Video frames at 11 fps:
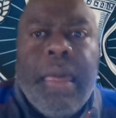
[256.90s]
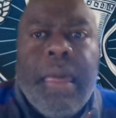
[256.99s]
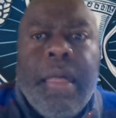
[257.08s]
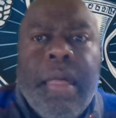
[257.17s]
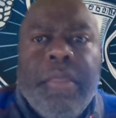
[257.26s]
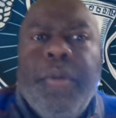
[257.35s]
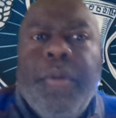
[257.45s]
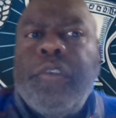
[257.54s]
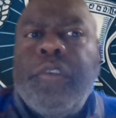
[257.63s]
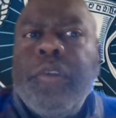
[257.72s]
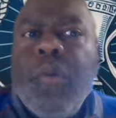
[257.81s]
the
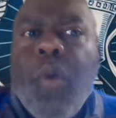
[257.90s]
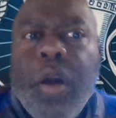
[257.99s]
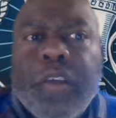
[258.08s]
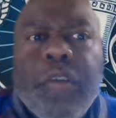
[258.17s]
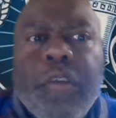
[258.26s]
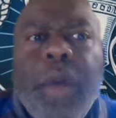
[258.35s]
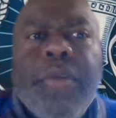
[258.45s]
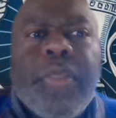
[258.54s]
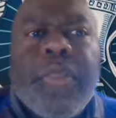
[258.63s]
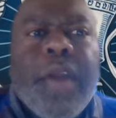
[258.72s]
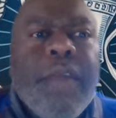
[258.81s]
person who walks away
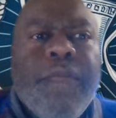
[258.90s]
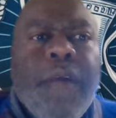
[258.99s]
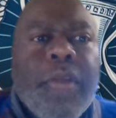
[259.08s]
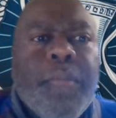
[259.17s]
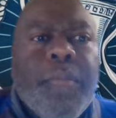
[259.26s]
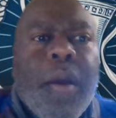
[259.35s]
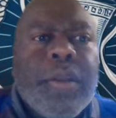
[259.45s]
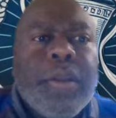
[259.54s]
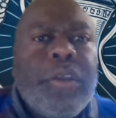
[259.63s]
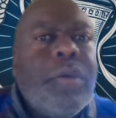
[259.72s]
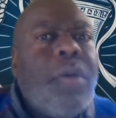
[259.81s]
with Godfather Part
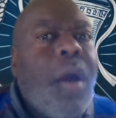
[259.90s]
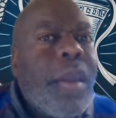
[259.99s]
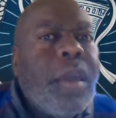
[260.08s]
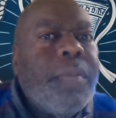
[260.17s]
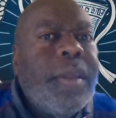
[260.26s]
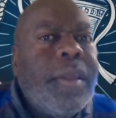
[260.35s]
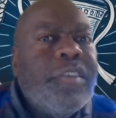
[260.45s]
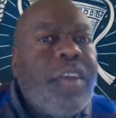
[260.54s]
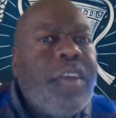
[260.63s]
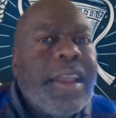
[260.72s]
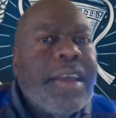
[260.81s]
Two arguably is
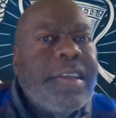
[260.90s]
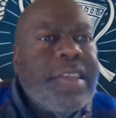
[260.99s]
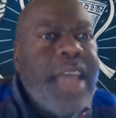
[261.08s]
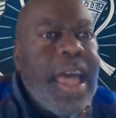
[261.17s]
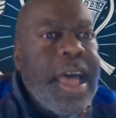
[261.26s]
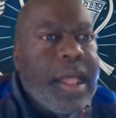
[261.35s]
John Cazale,